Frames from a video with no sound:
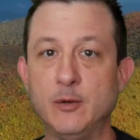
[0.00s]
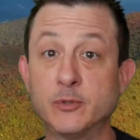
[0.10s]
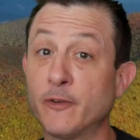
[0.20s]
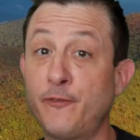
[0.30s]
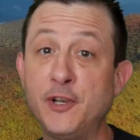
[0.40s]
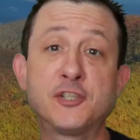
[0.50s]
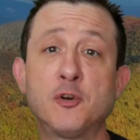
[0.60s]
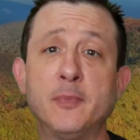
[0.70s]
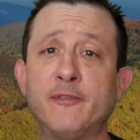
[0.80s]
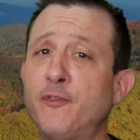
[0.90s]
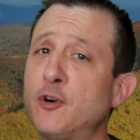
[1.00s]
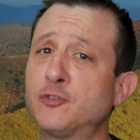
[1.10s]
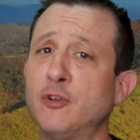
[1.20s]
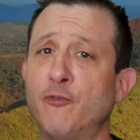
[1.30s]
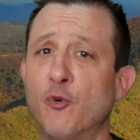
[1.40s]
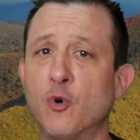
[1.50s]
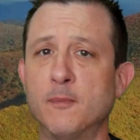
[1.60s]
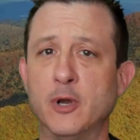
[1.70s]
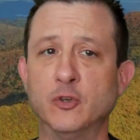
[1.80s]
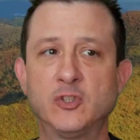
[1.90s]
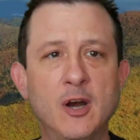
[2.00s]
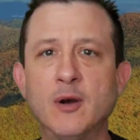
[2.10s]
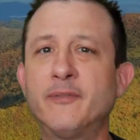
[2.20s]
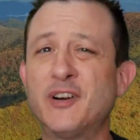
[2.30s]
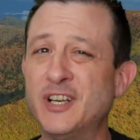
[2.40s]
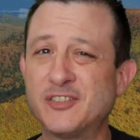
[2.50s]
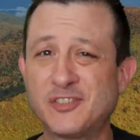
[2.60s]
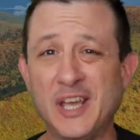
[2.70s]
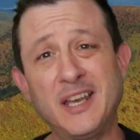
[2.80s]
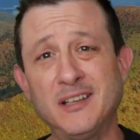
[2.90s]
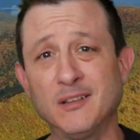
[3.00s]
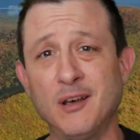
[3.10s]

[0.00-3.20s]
He was a fisherman first and foremost. However, his second